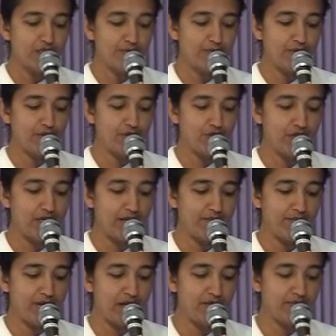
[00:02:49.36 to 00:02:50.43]
spiritual
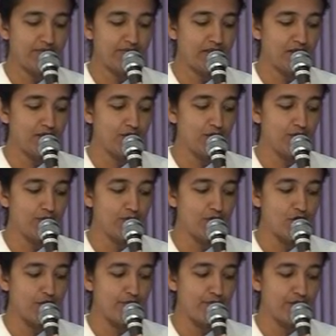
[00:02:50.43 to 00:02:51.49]
empowerment, global
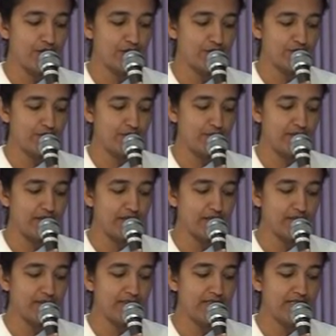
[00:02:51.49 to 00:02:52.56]
cooperation for a better
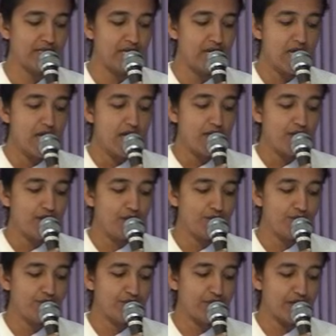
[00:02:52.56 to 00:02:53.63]
world, new
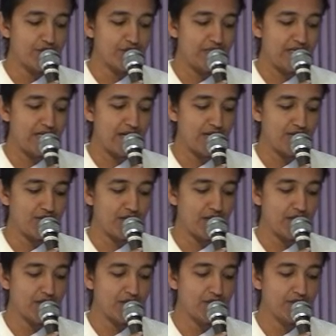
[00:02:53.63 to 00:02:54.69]
direction in
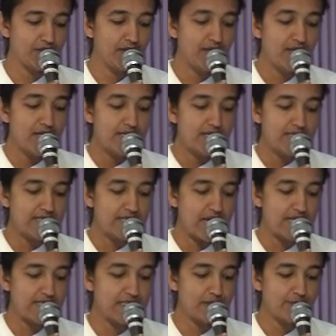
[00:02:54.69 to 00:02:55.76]
education,
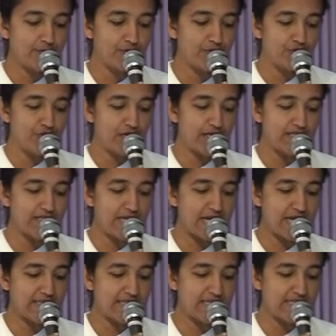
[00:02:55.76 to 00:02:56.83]
science, spirituality,
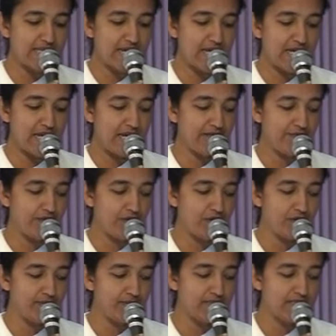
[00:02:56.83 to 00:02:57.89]
ethics and
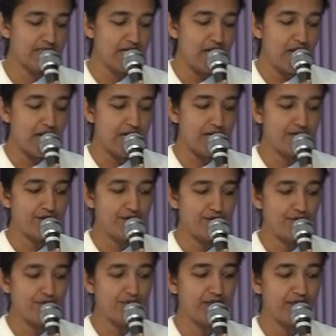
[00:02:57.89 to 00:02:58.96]
environment, and
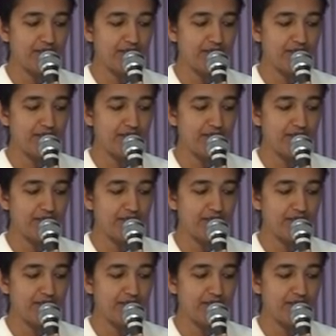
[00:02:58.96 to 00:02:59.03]
rural